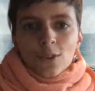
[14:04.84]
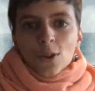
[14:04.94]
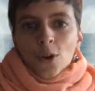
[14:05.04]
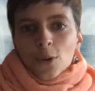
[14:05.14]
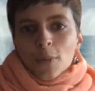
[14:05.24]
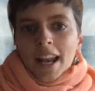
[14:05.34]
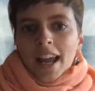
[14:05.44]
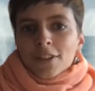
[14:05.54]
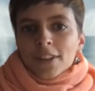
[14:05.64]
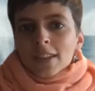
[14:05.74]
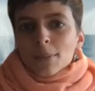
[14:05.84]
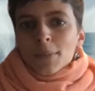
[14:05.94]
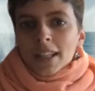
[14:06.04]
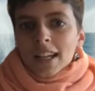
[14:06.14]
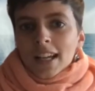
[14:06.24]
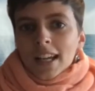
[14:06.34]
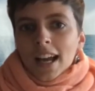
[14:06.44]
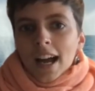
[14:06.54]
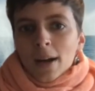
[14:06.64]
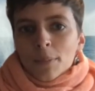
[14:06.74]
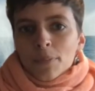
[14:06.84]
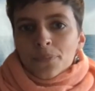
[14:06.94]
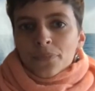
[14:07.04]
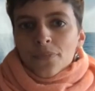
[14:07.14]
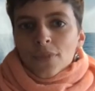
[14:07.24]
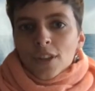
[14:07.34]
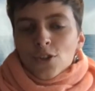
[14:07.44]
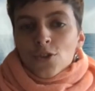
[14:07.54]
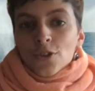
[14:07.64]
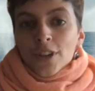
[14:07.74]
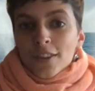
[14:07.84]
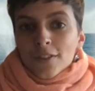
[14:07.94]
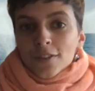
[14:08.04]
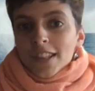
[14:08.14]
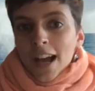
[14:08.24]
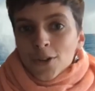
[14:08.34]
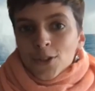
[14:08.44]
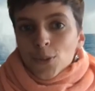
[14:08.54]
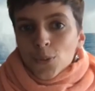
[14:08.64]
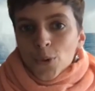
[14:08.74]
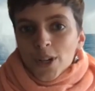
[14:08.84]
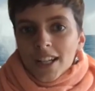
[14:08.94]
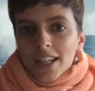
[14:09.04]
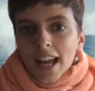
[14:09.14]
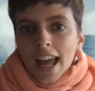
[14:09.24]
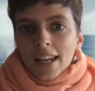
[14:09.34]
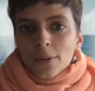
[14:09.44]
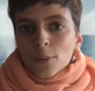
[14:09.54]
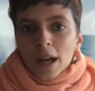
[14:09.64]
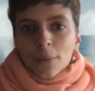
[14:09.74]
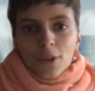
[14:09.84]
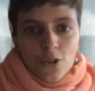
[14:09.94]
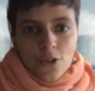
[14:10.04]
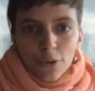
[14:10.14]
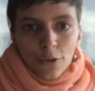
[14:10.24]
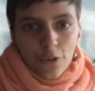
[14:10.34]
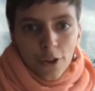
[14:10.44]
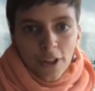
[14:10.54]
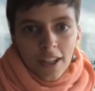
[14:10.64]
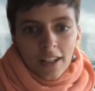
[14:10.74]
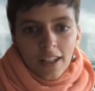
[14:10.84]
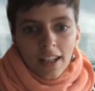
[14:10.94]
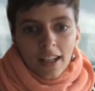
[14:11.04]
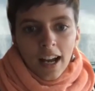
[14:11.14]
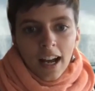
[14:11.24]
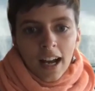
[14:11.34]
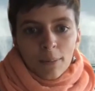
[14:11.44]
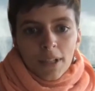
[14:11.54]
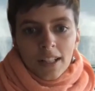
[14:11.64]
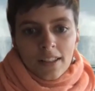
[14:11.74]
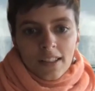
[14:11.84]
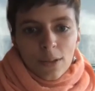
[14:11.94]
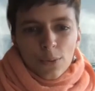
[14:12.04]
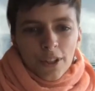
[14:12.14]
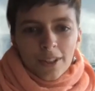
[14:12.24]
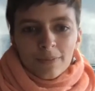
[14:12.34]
know, you might have a similar strength of sound in the water, and it will be able to travel further in seawater.